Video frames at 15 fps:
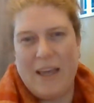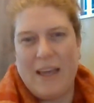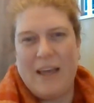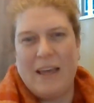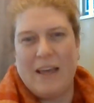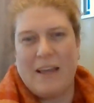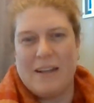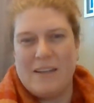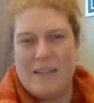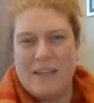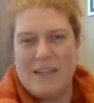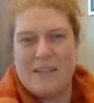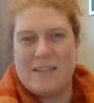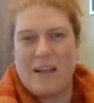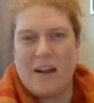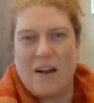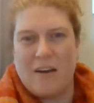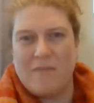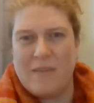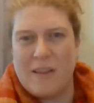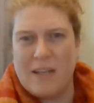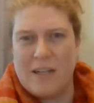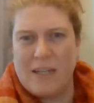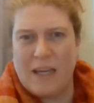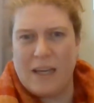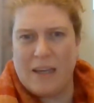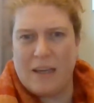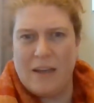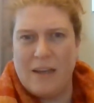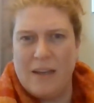And he set off for the day.
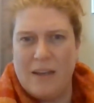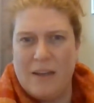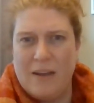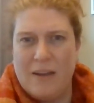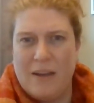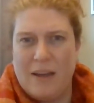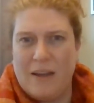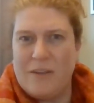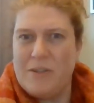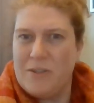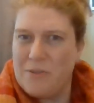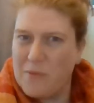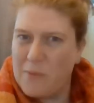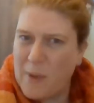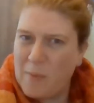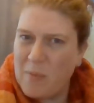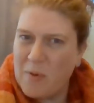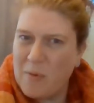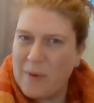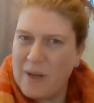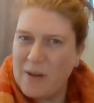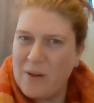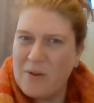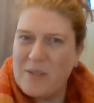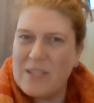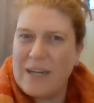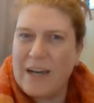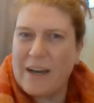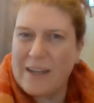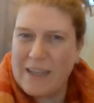And do you remember where
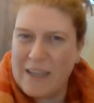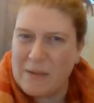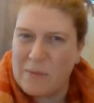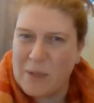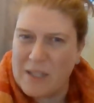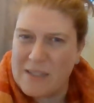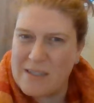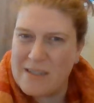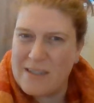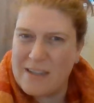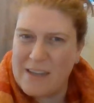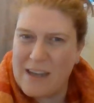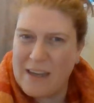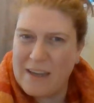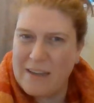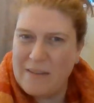Otaki was today?